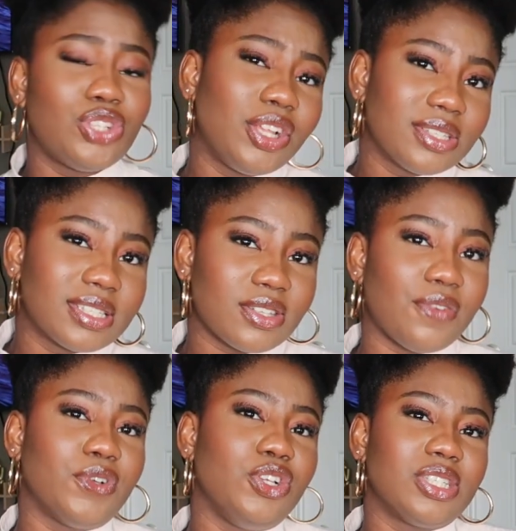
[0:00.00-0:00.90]
Do not use this
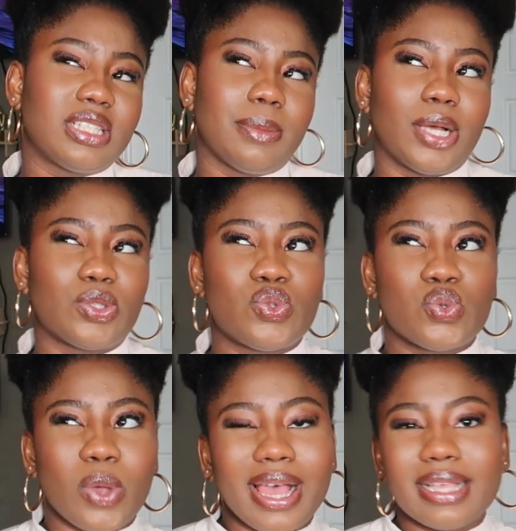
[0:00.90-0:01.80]
often. Use it about
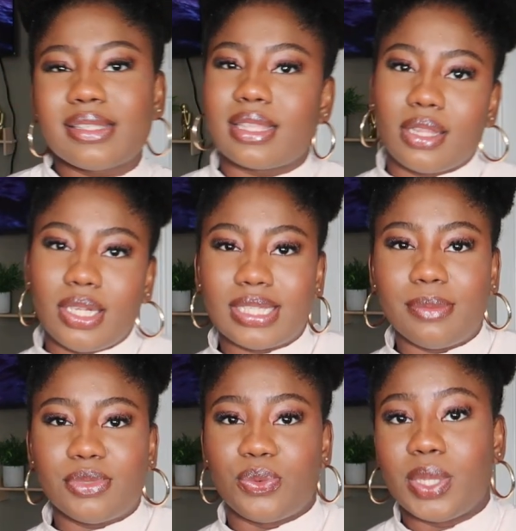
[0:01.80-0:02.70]
2 to 3
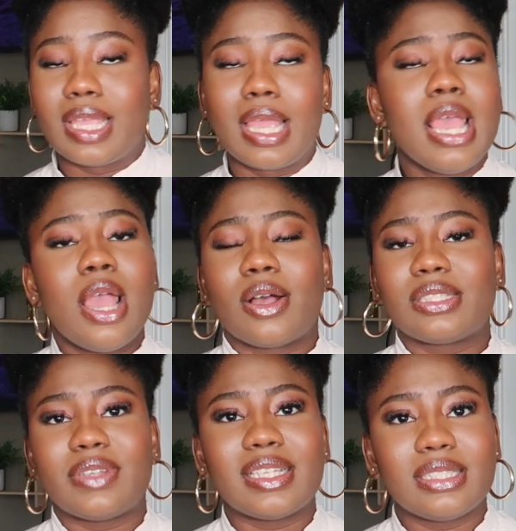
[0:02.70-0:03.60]
times a week,
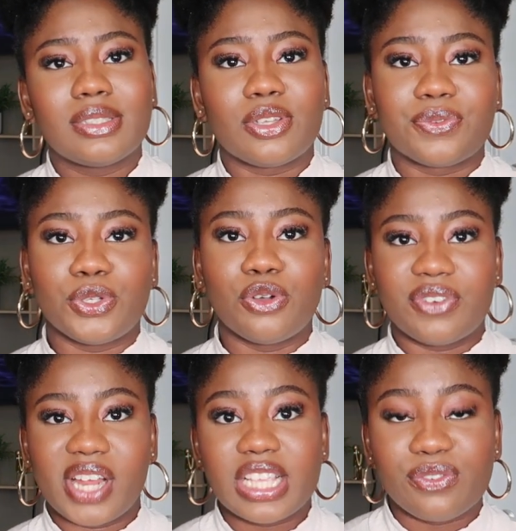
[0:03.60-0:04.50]
because if you're using this often, you're
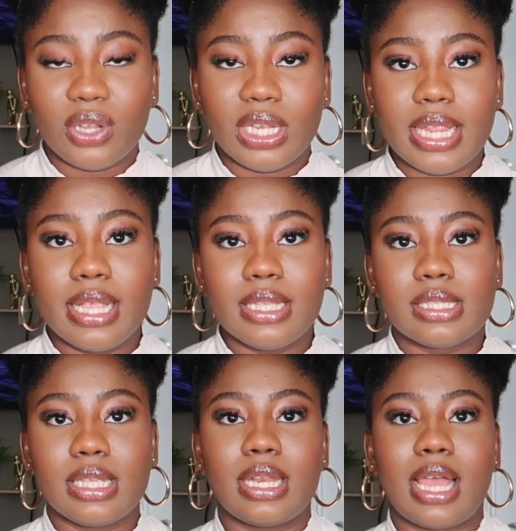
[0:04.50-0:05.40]
over
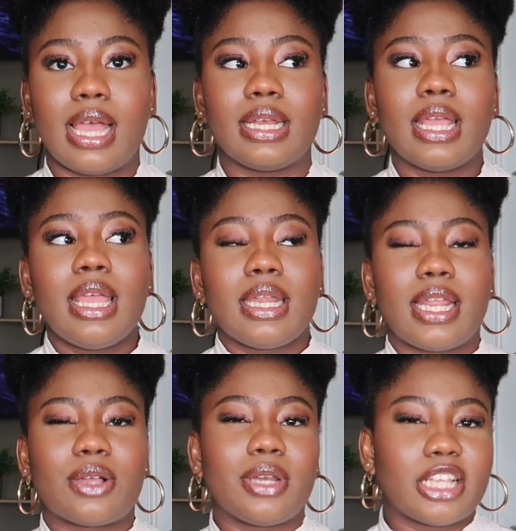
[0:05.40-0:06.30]
exfoliating and
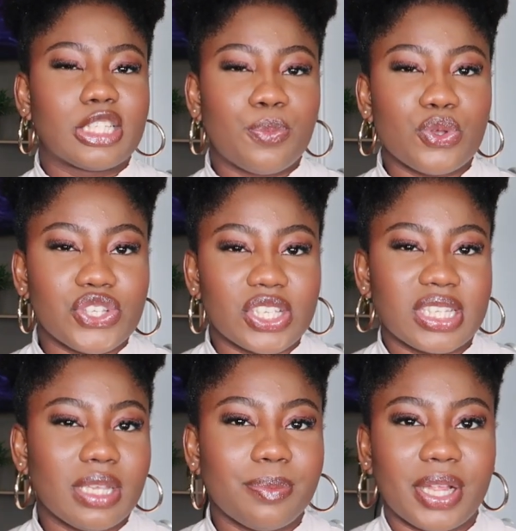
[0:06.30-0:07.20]
that could expose your
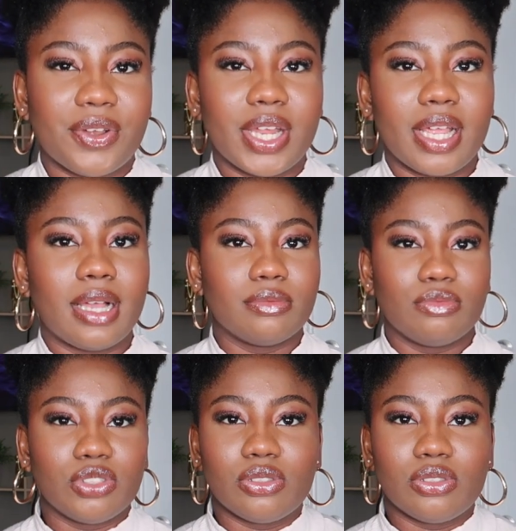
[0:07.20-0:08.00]
skin barrier.